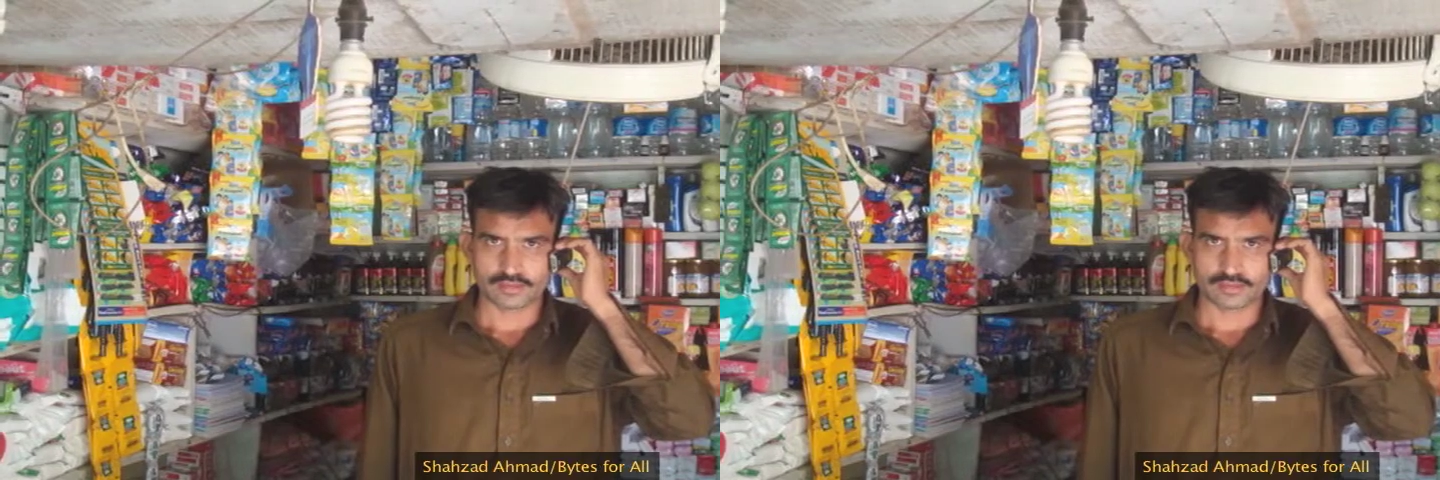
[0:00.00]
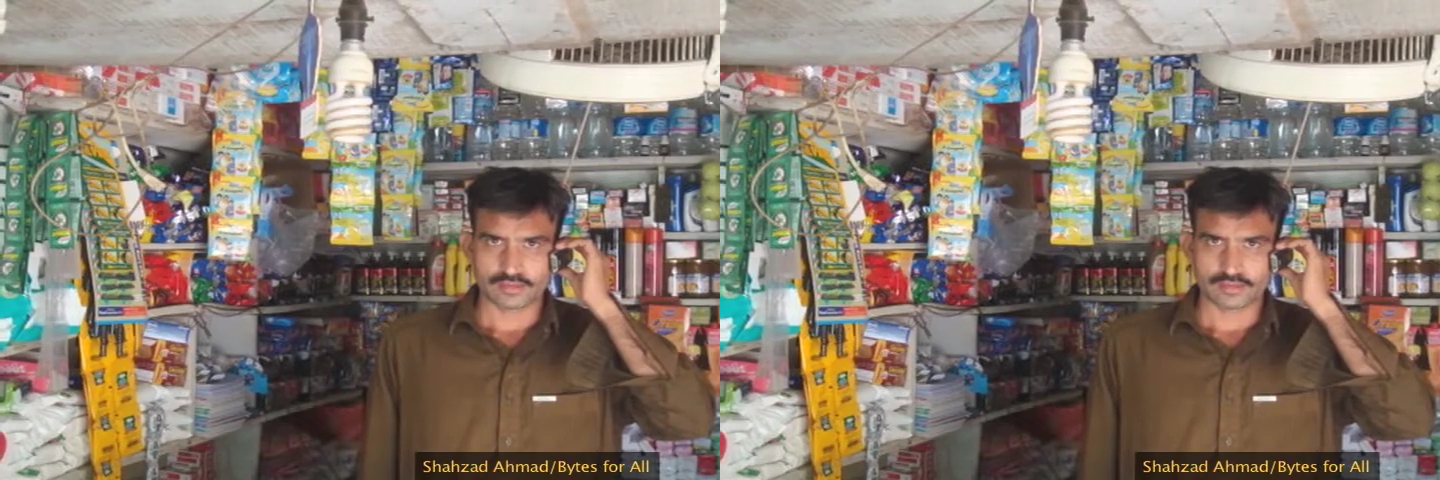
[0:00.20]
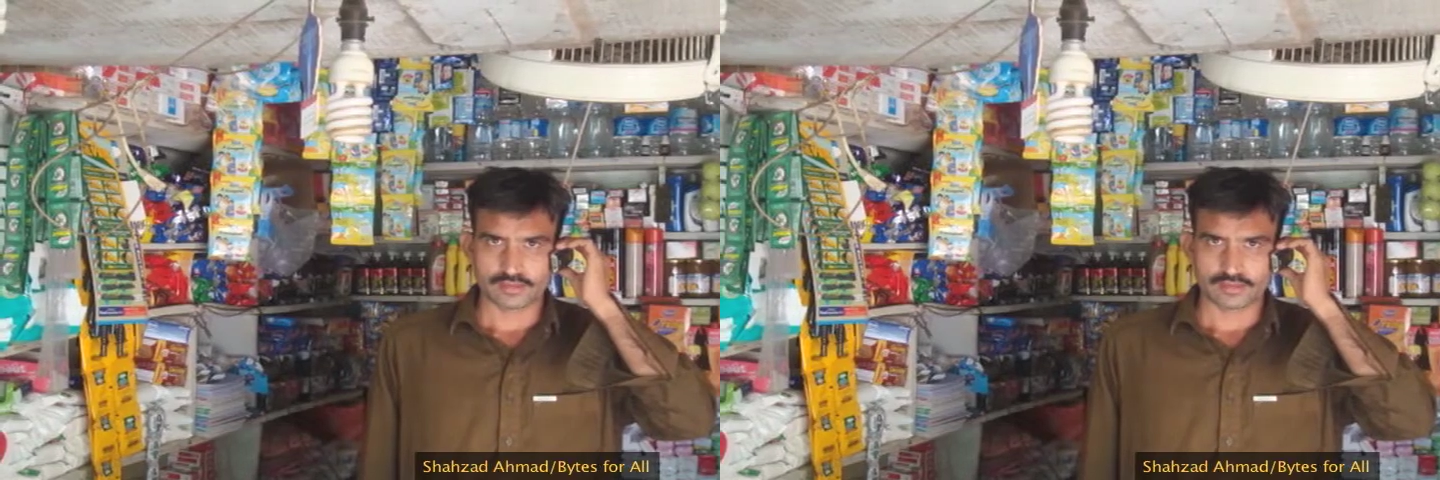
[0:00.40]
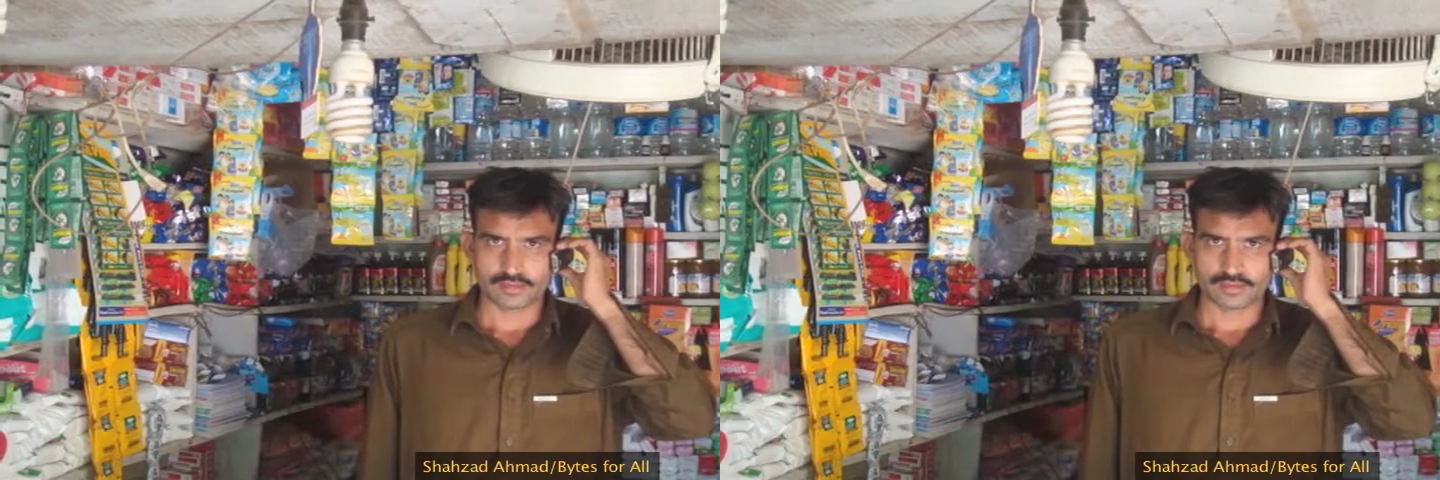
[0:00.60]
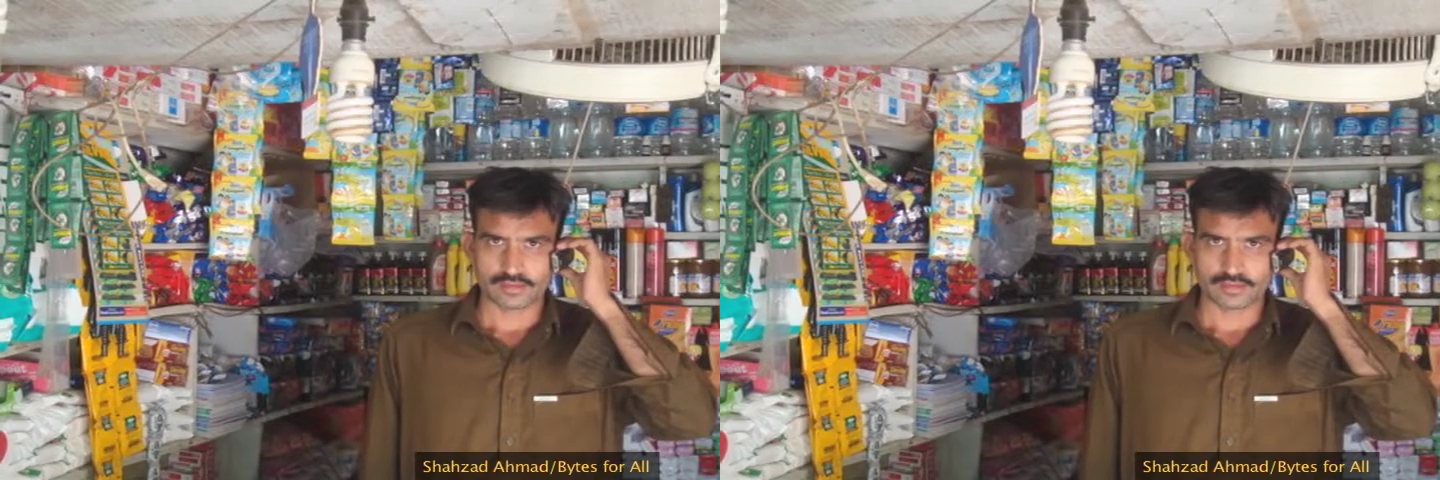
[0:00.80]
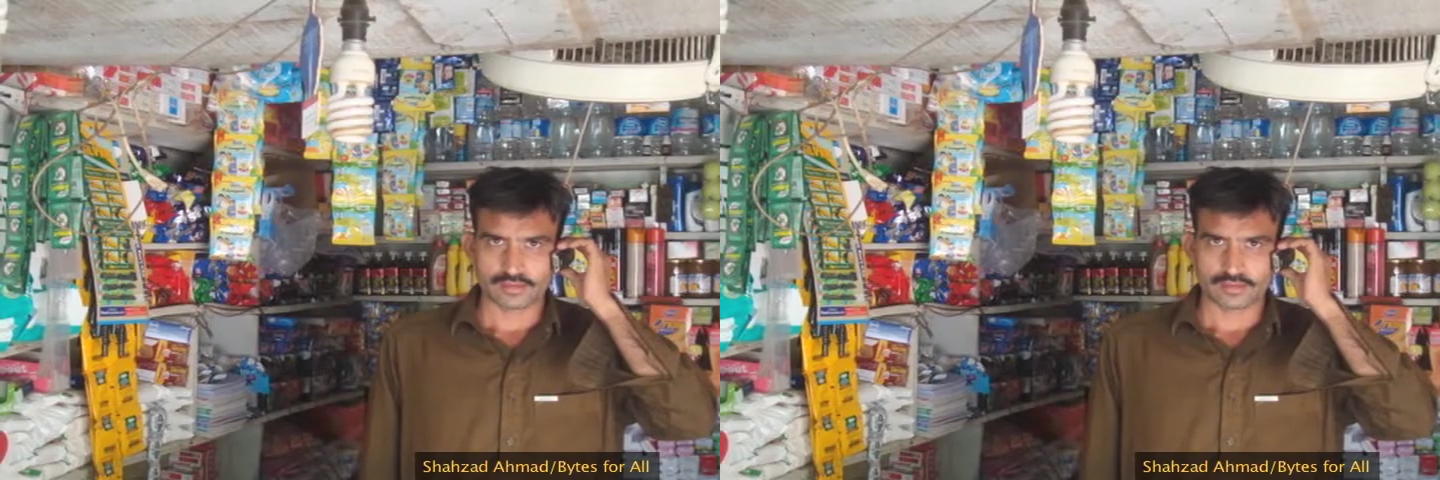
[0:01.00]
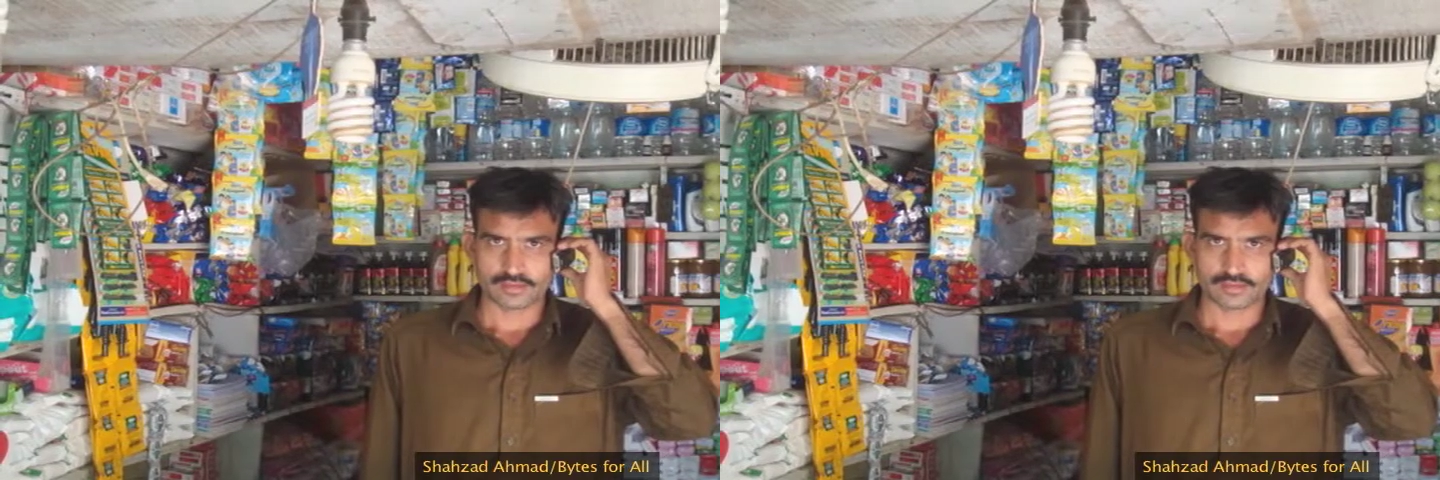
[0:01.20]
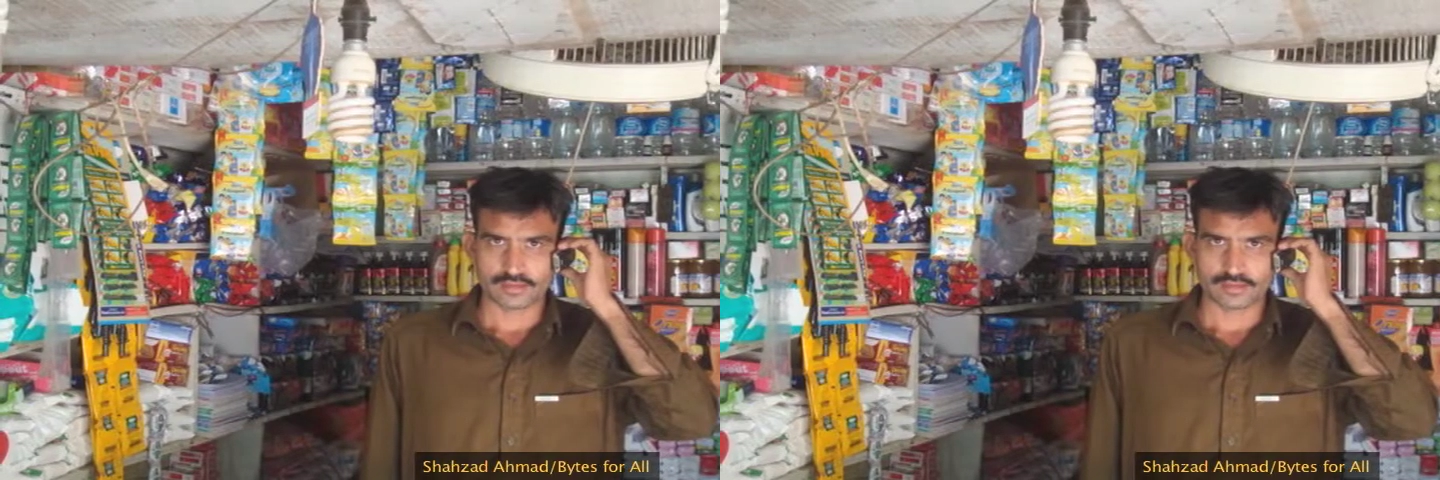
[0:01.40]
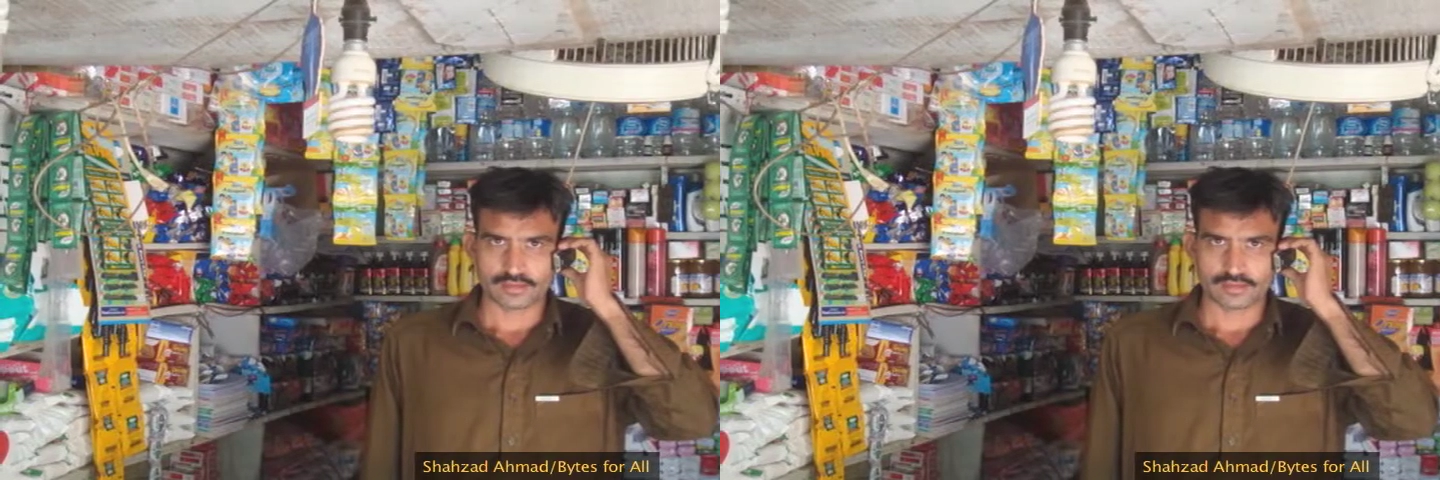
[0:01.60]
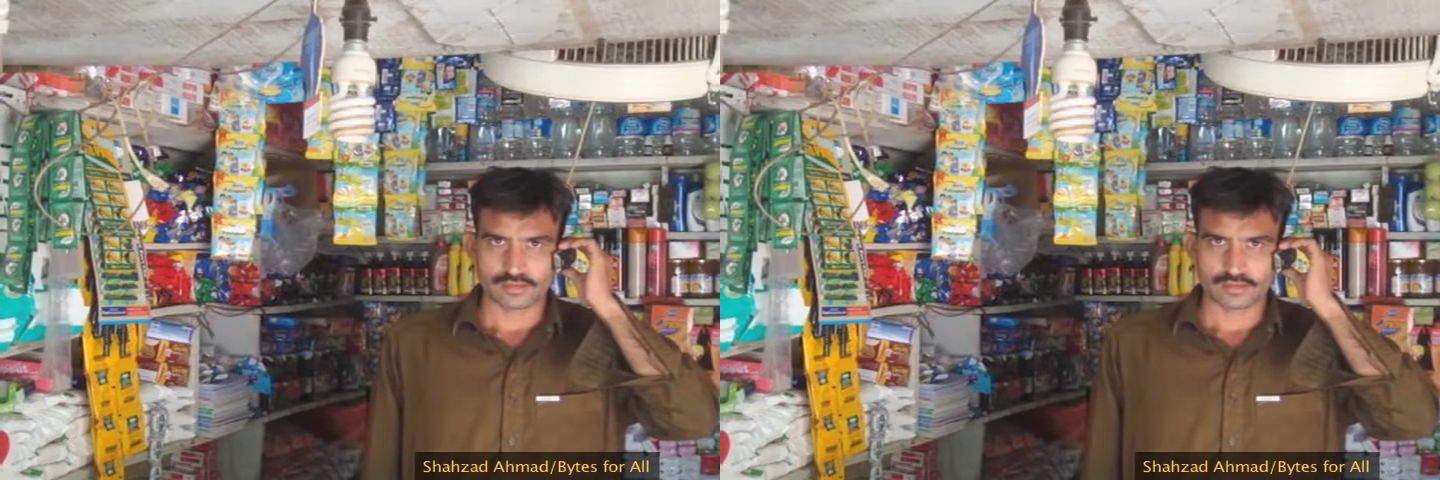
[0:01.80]
or if it's the other way around.
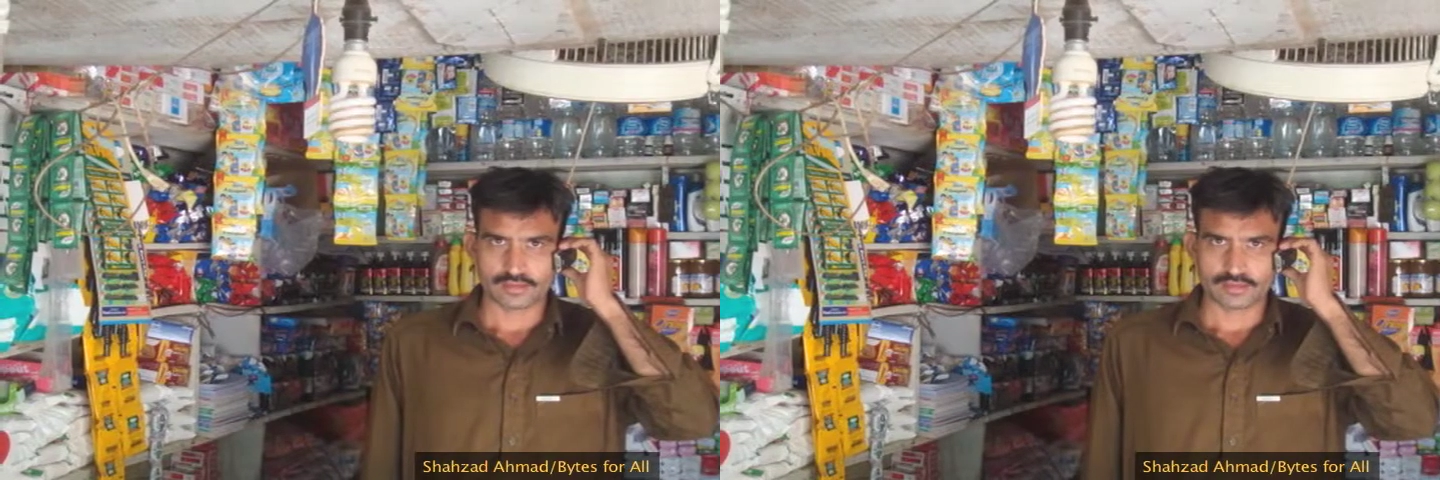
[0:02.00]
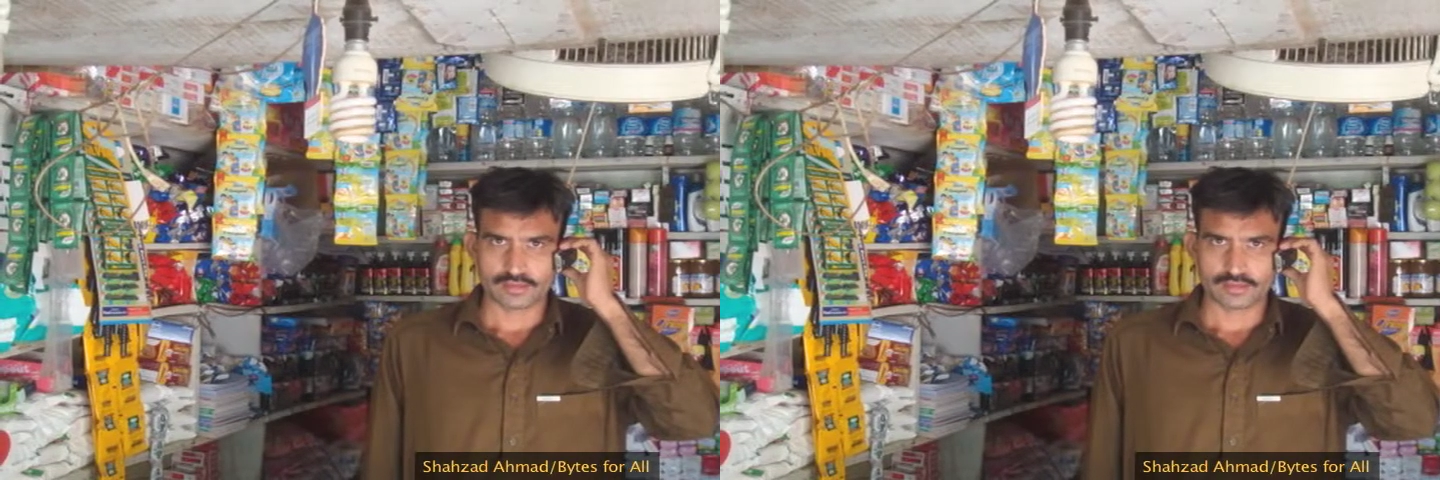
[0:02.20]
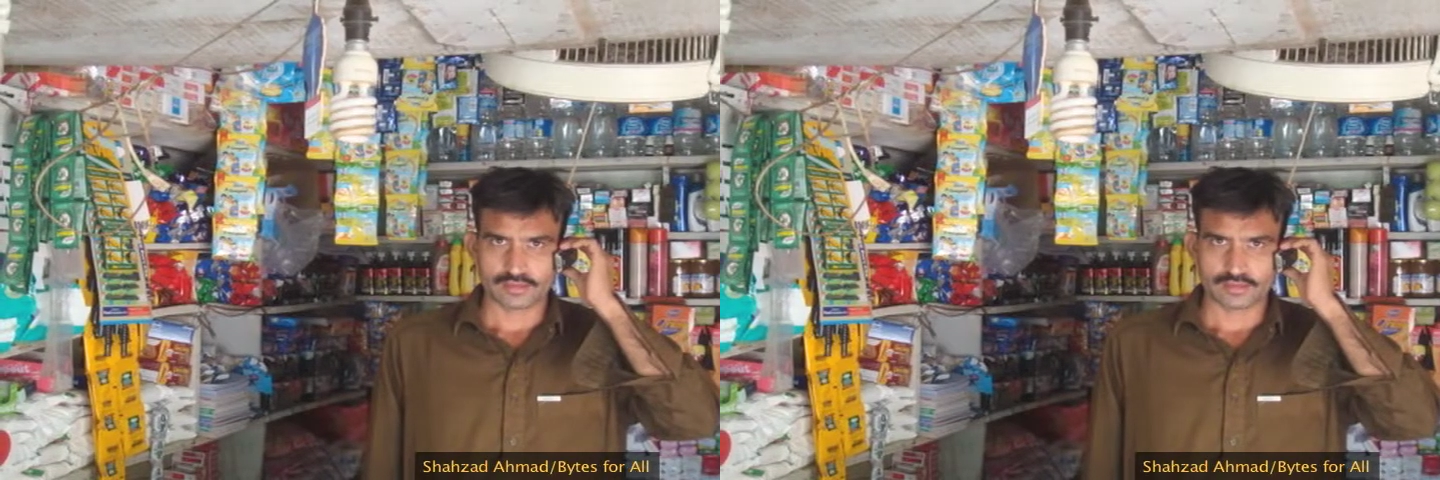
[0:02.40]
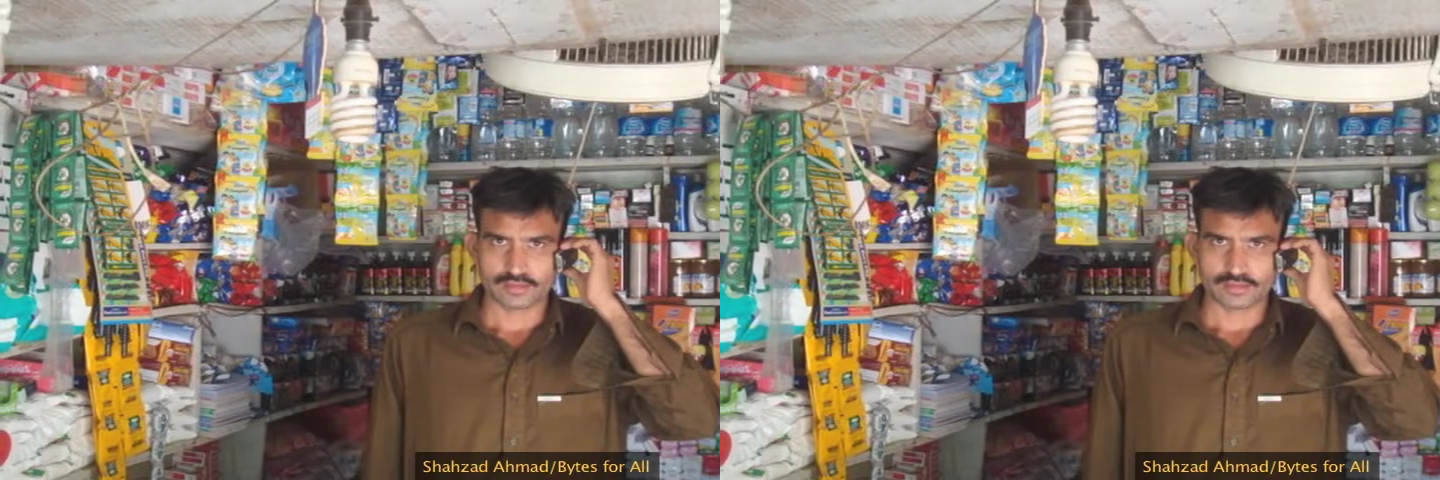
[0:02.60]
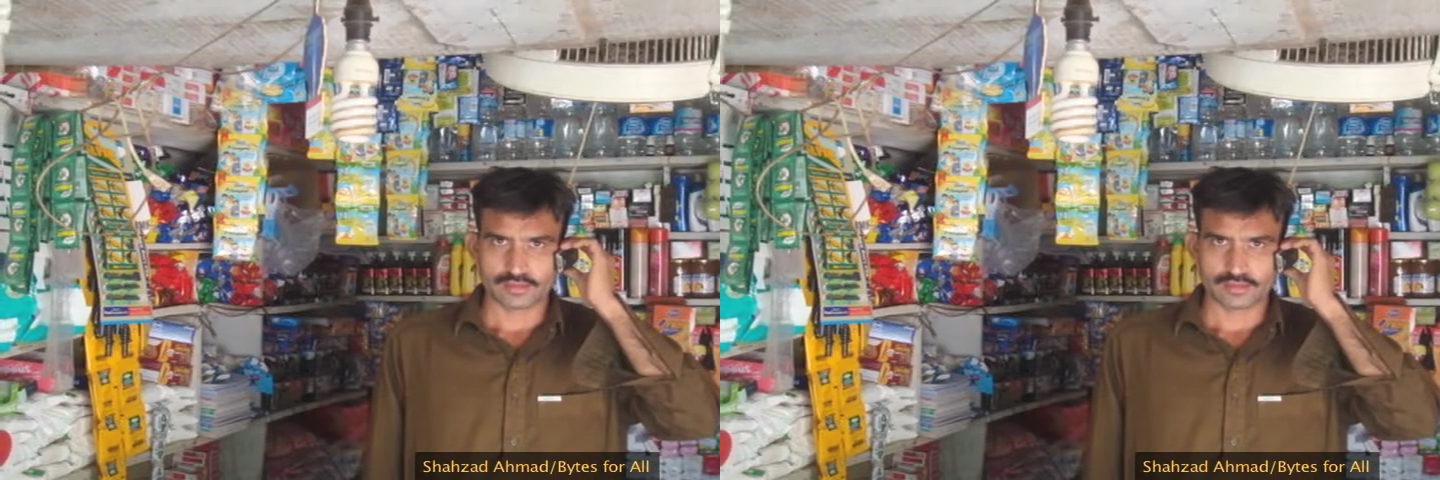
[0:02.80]
So to